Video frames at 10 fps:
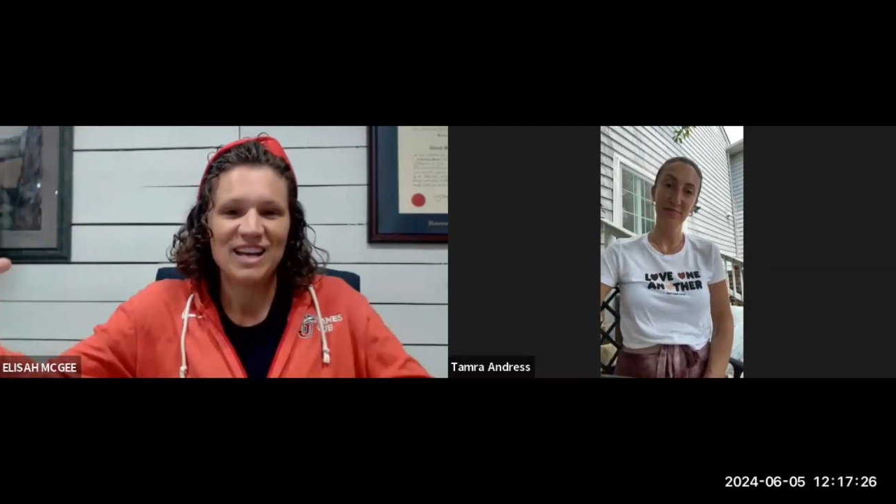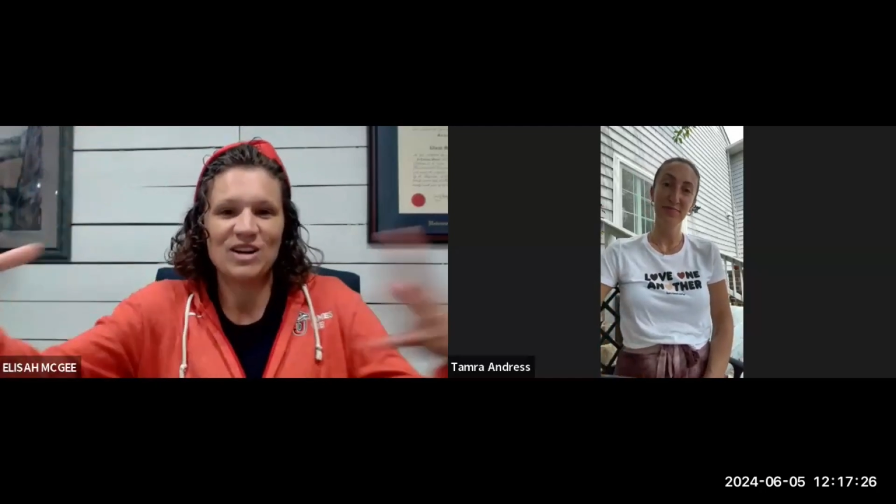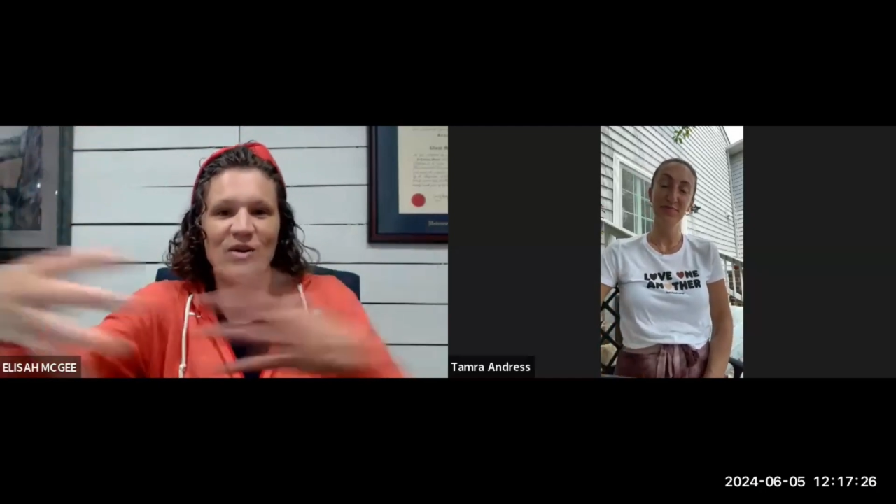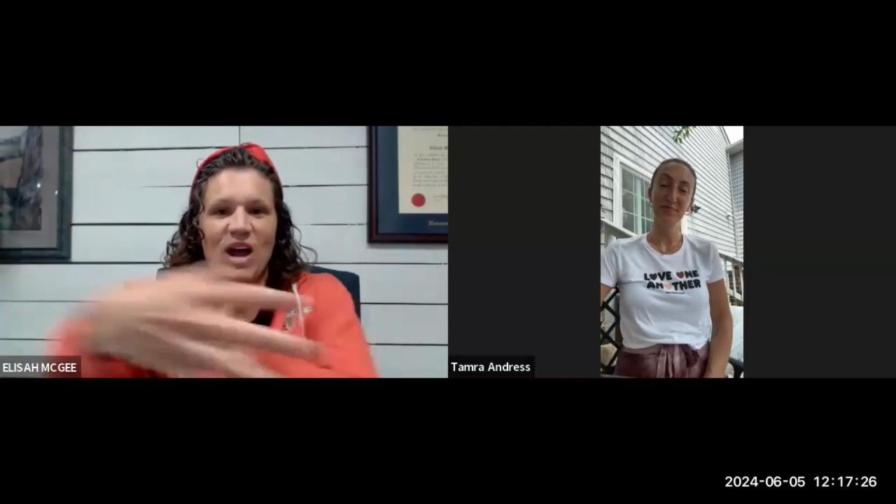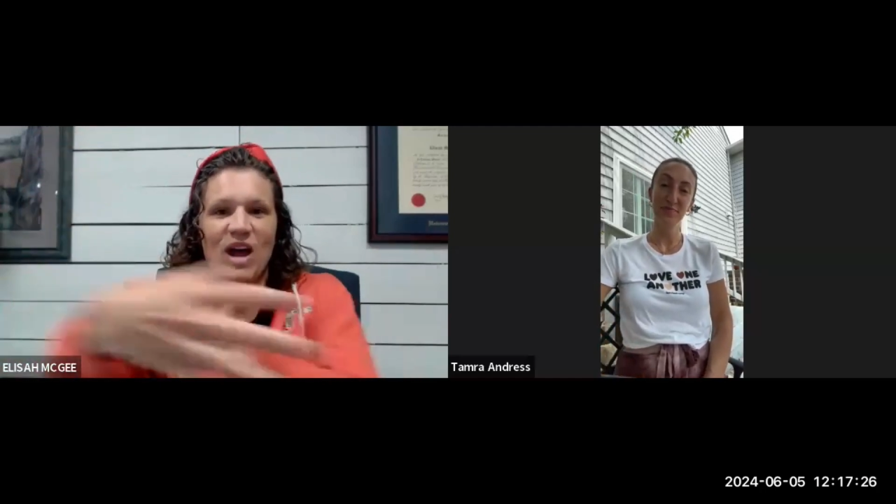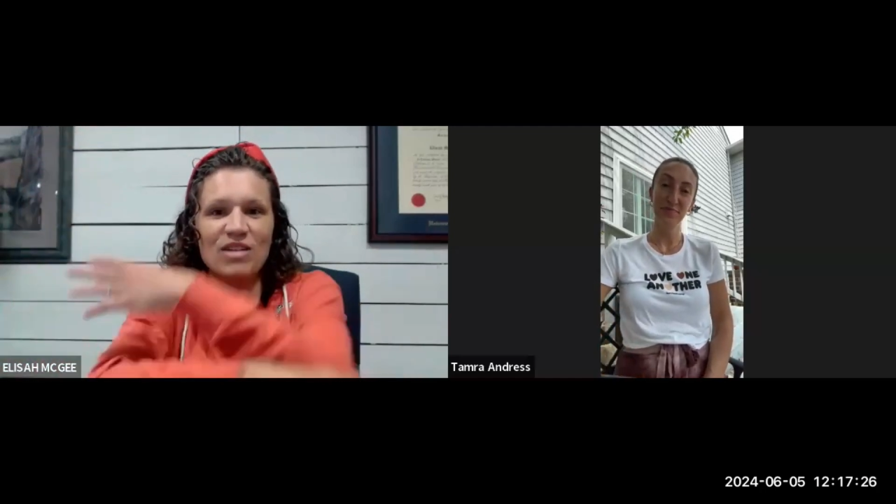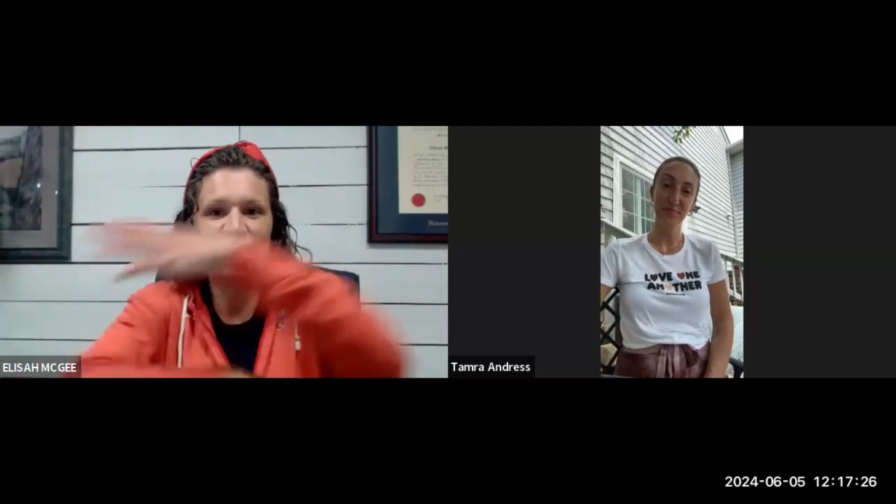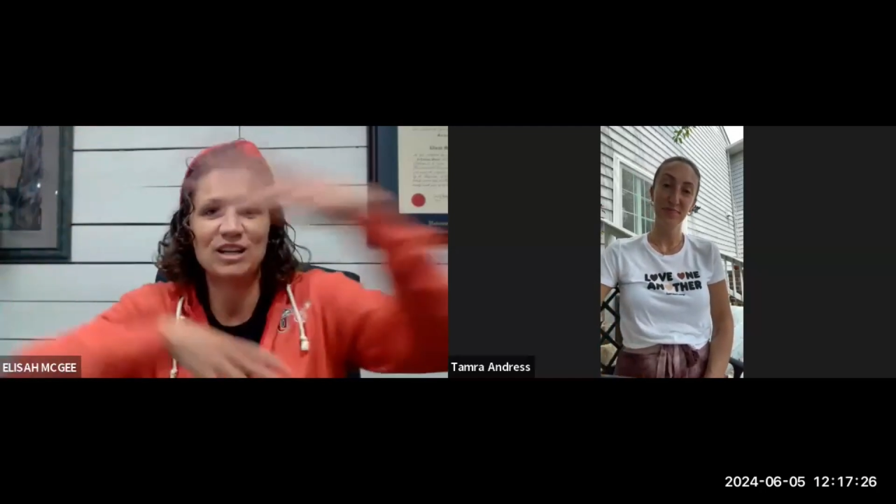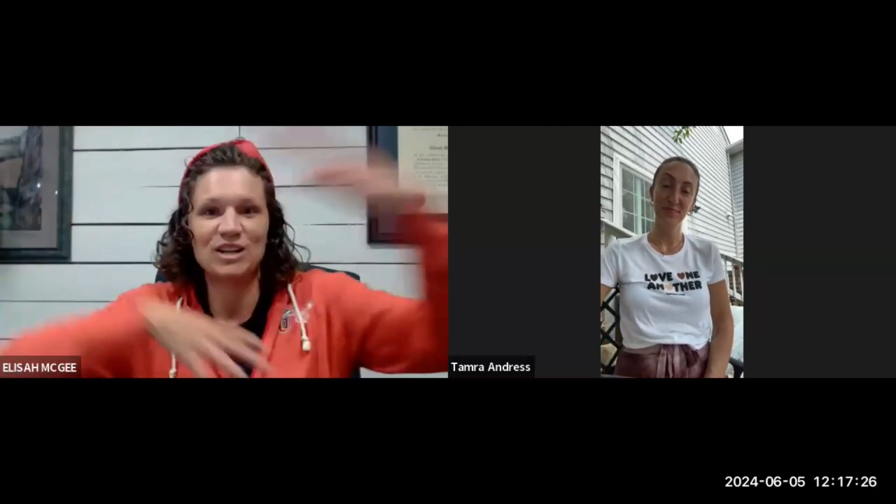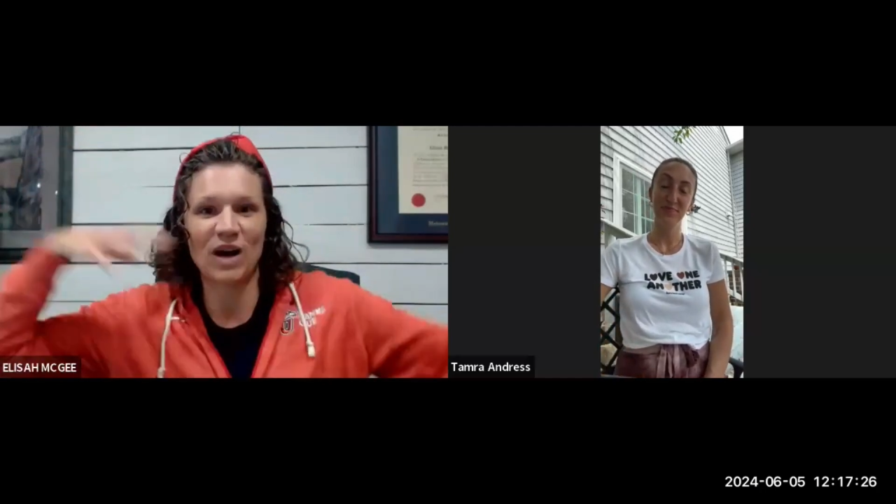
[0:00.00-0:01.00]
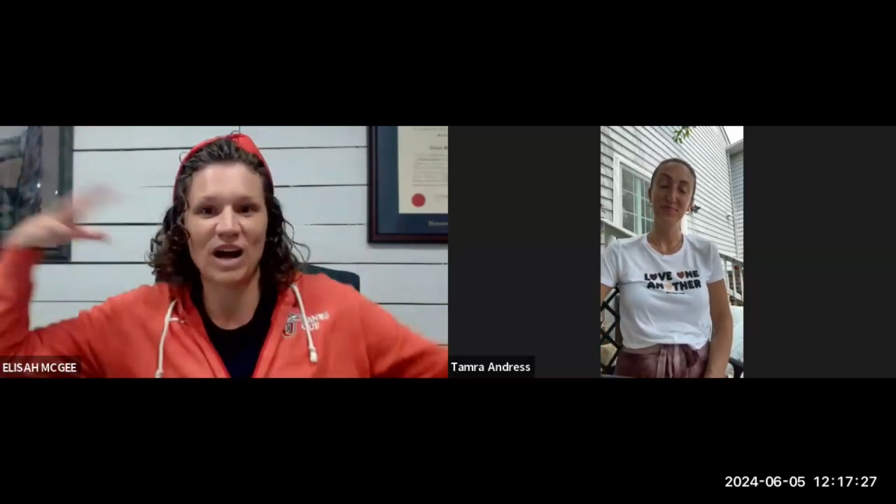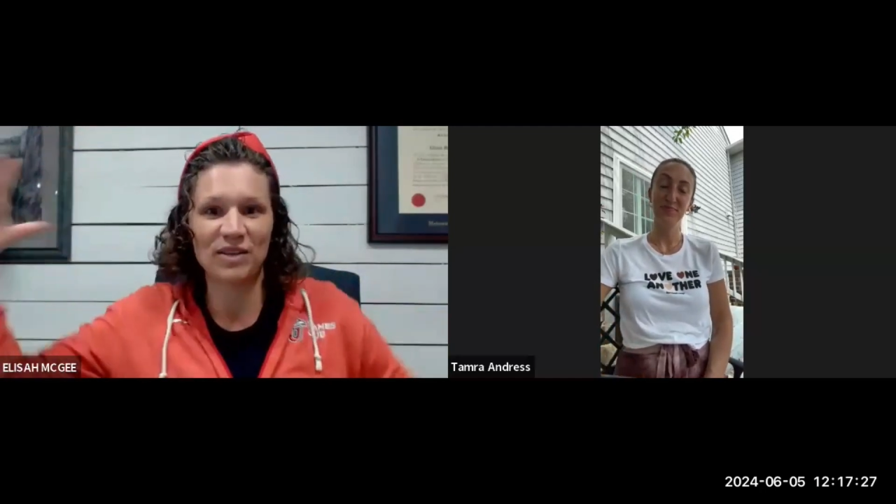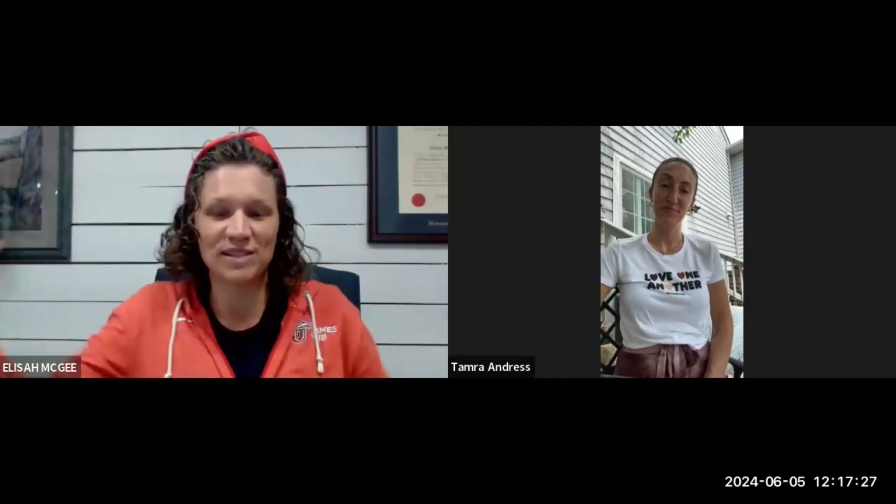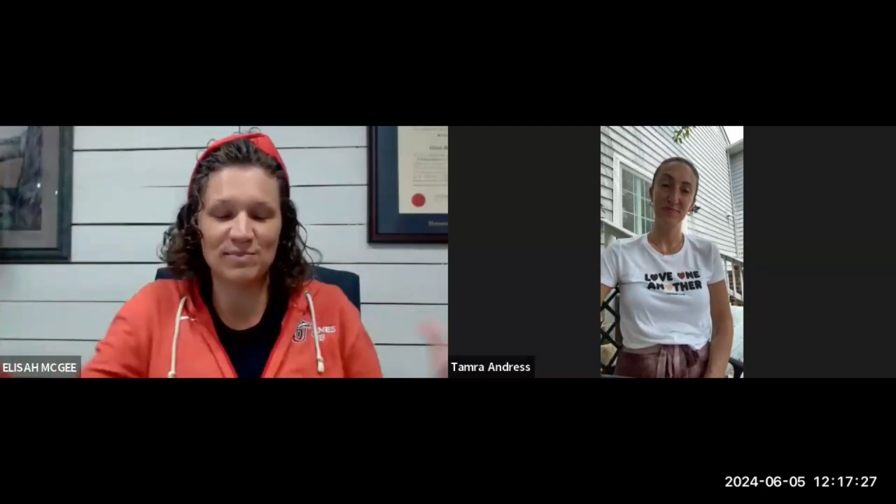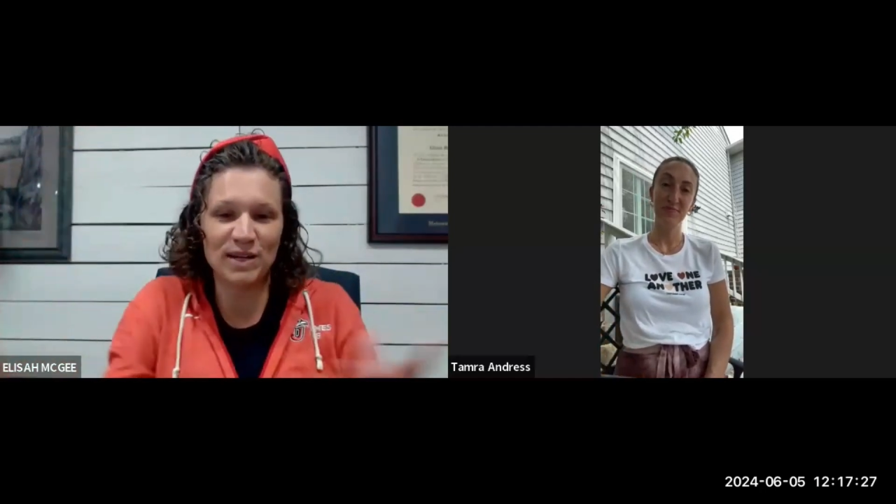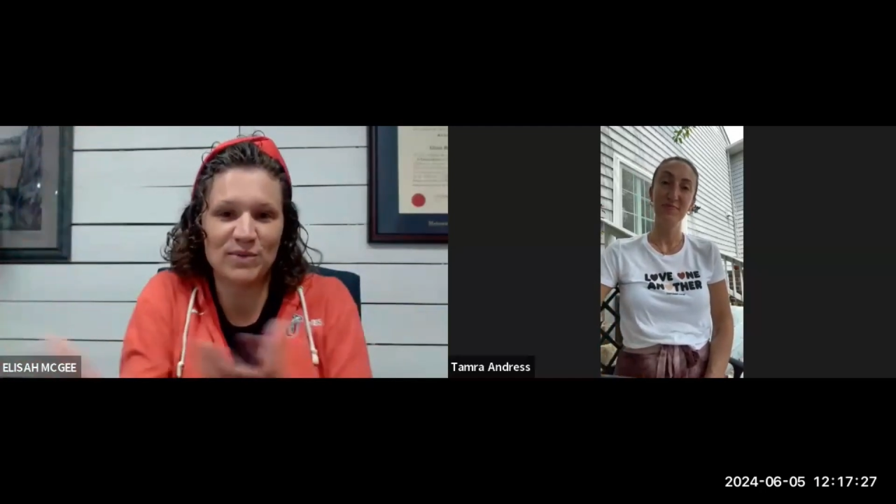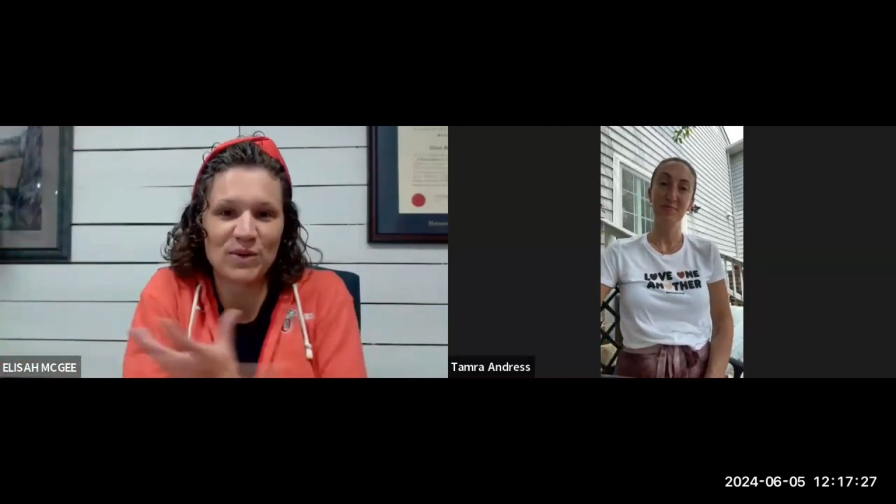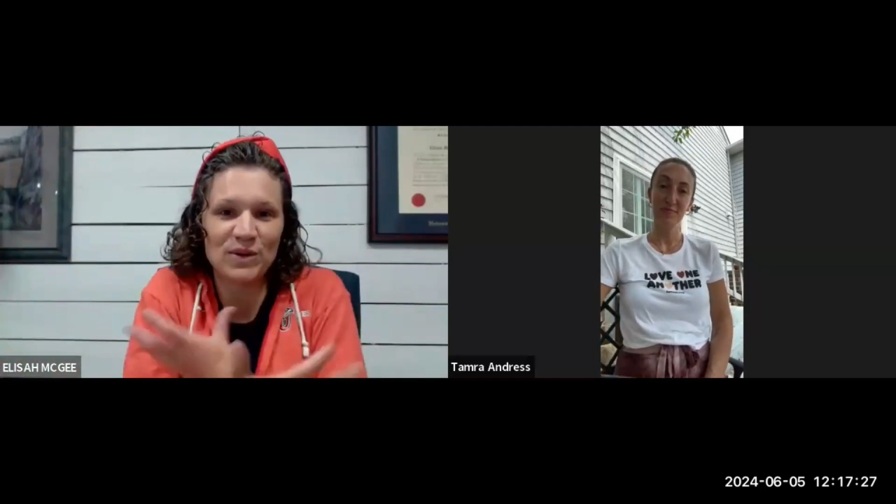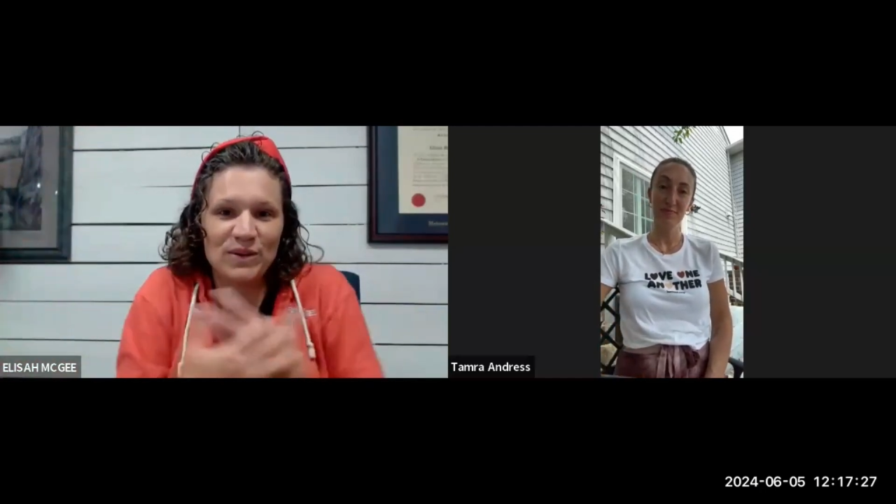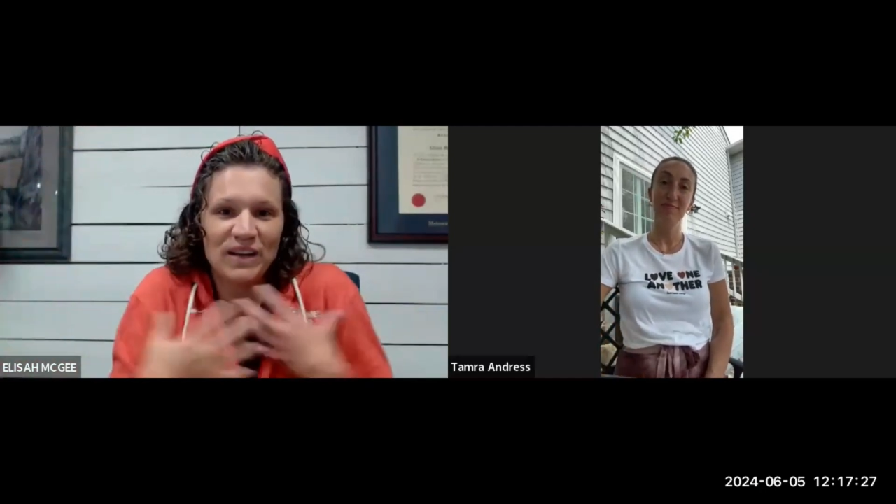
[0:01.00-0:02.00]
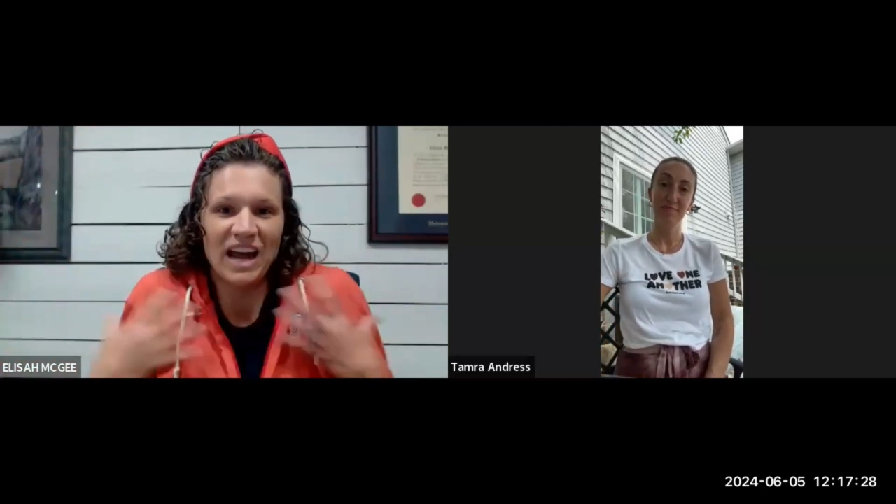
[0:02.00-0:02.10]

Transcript: how this big world,